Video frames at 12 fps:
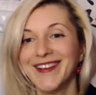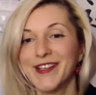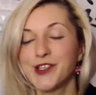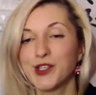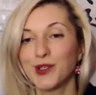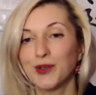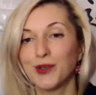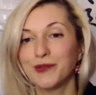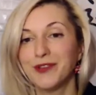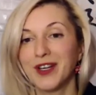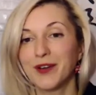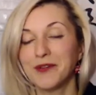So
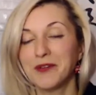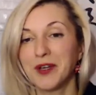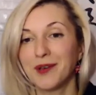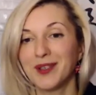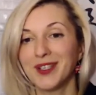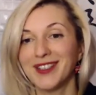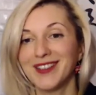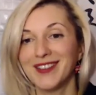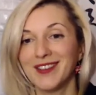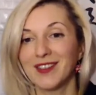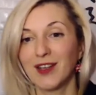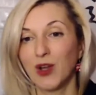very,
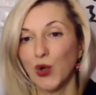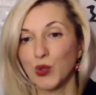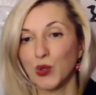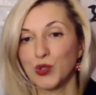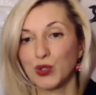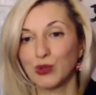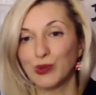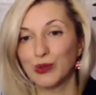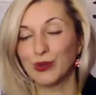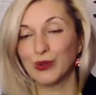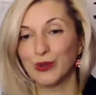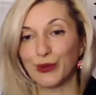very close
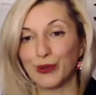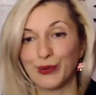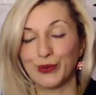to